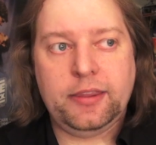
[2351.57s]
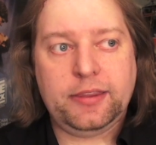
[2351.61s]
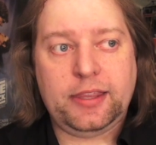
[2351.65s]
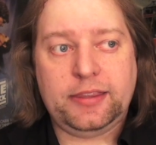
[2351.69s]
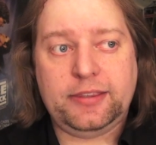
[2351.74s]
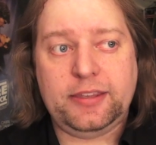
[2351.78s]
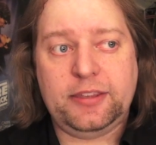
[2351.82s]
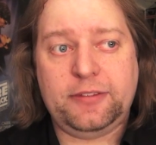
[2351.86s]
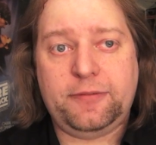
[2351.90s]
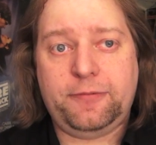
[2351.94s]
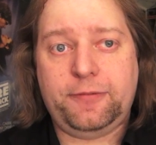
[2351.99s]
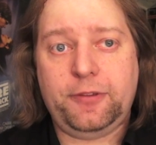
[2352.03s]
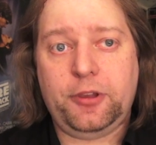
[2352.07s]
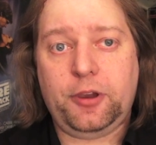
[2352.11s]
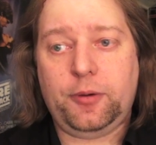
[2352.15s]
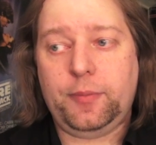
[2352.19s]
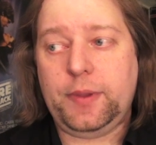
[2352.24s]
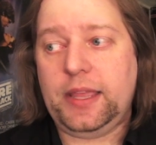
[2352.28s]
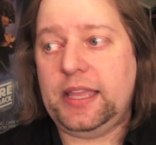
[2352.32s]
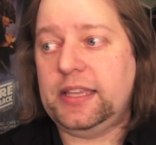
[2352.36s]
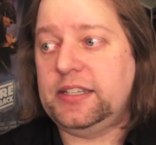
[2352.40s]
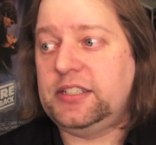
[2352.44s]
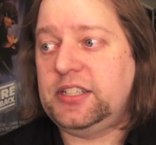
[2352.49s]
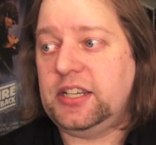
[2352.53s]
that this
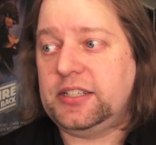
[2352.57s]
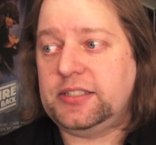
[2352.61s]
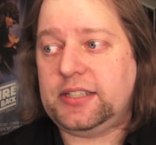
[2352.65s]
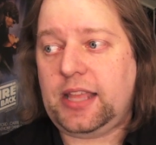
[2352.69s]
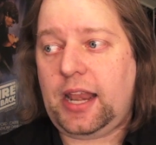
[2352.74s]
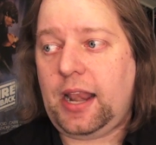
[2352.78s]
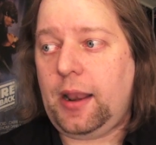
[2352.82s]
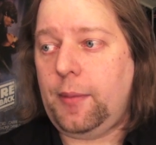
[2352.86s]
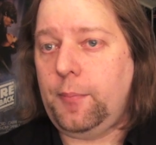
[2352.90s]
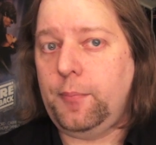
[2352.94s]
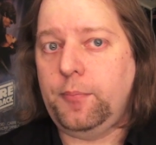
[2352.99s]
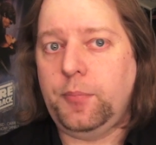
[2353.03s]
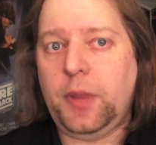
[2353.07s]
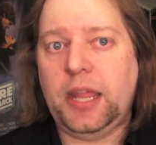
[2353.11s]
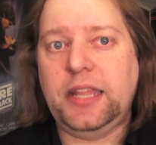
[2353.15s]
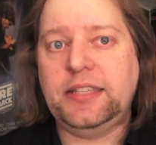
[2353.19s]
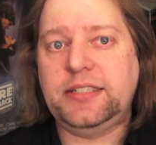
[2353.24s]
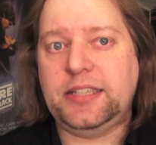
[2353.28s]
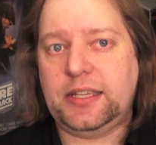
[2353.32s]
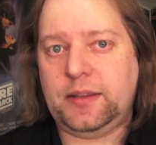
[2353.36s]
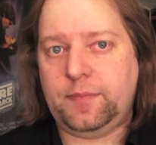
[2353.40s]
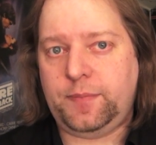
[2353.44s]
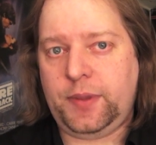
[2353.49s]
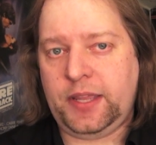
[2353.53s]
film is just an
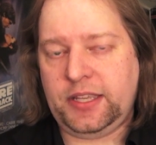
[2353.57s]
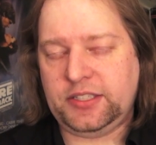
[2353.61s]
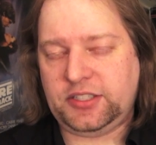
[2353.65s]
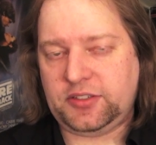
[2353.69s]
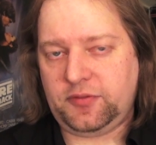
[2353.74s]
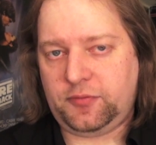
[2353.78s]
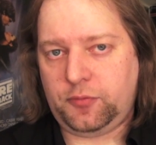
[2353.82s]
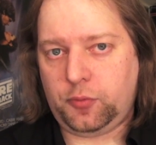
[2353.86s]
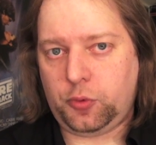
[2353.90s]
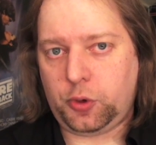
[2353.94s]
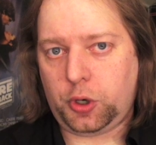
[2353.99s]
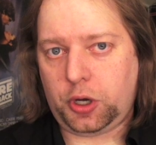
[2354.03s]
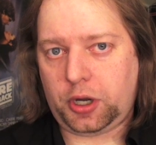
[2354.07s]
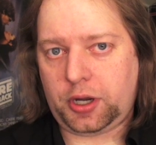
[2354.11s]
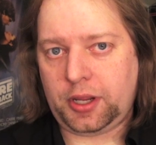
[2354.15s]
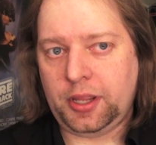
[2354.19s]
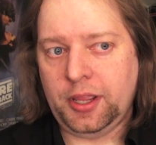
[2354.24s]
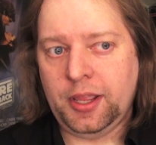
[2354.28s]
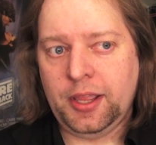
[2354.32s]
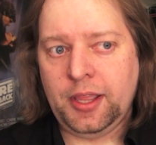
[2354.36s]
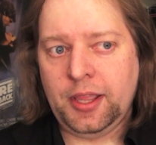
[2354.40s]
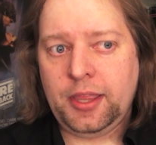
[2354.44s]
amazing piece of work